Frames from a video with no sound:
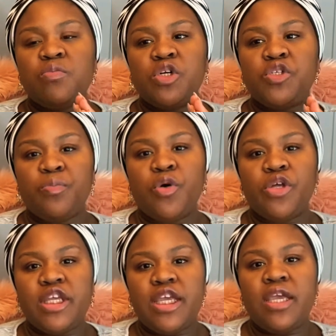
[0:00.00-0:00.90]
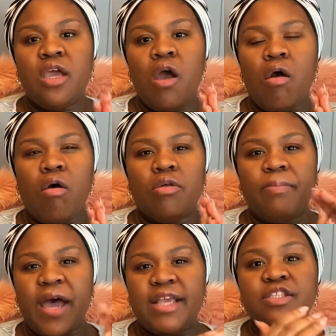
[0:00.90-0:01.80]
much money on
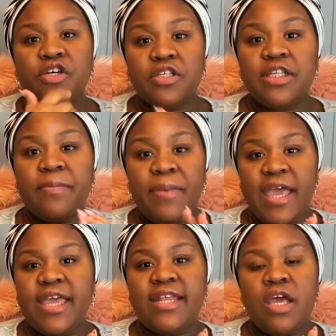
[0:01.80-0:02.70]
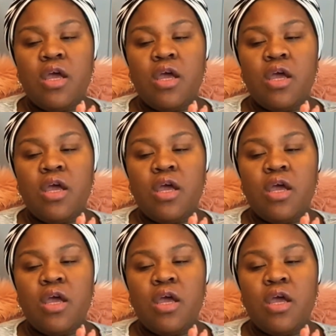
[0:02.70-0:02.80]
buying toddler bed.